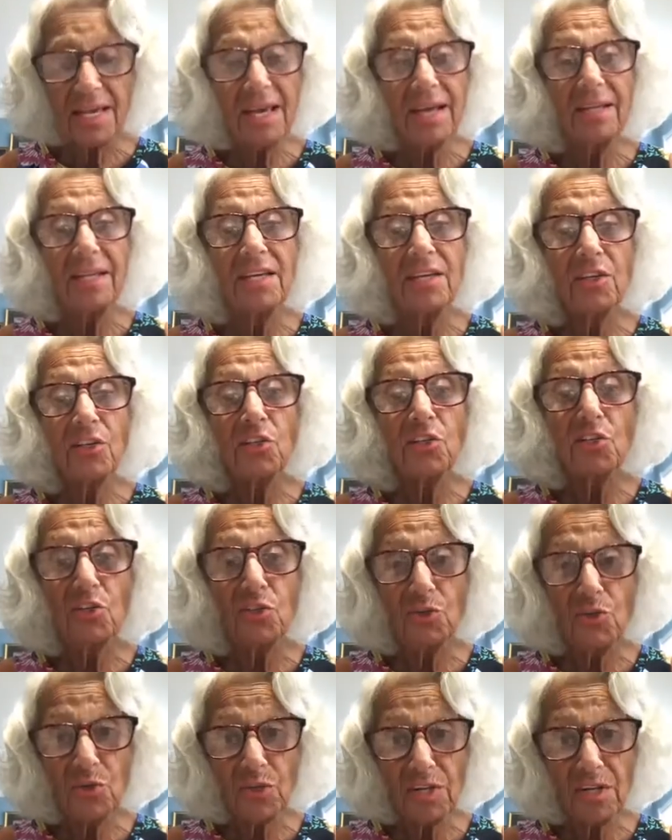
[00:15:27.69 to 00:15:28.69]
get here
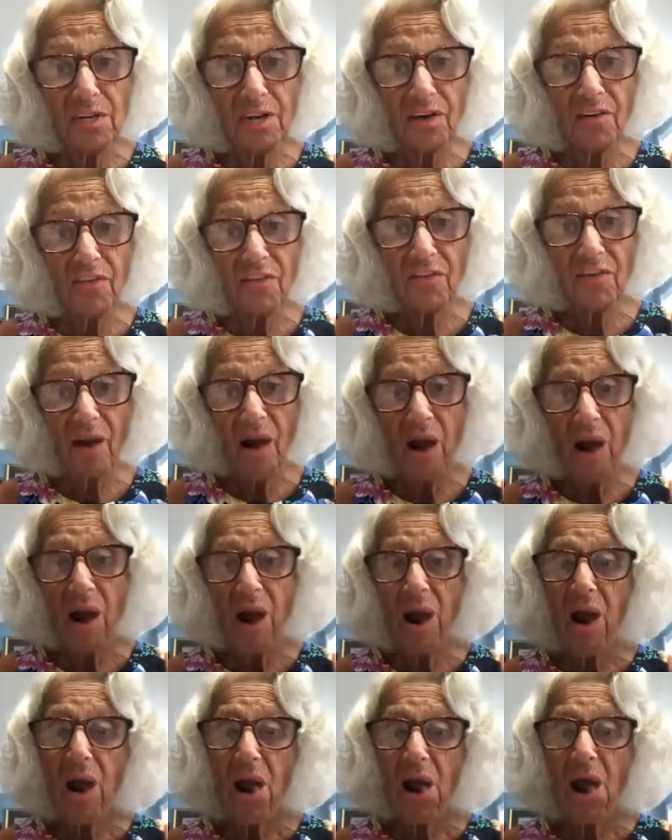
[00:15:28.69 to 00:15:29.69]
soon enough."
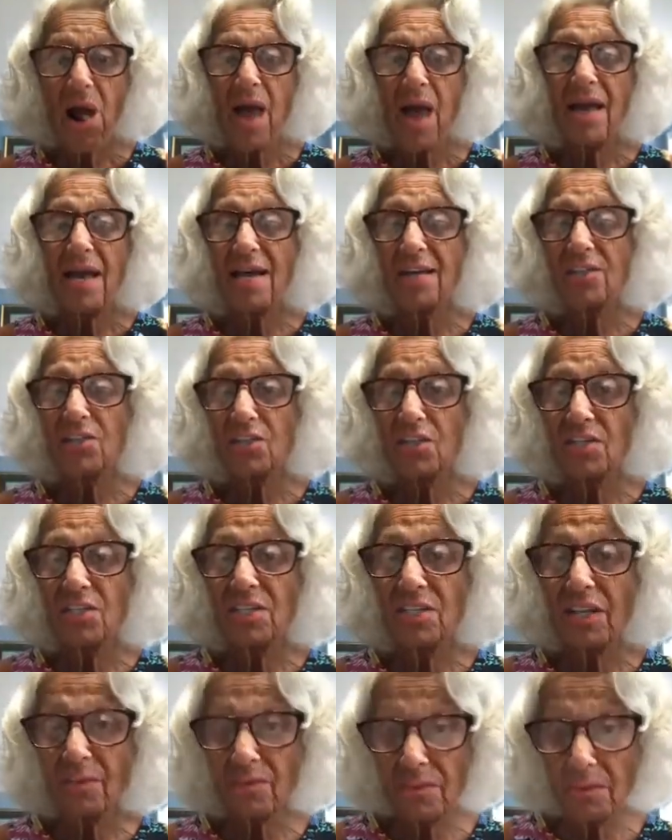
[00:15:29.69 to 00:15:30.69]
Ask
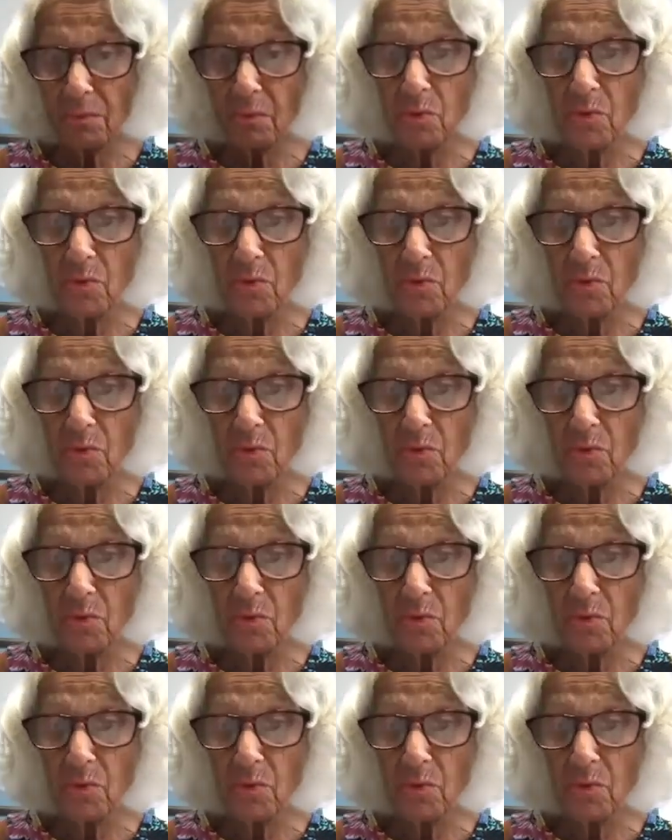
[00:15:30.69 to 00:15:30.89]
yourself some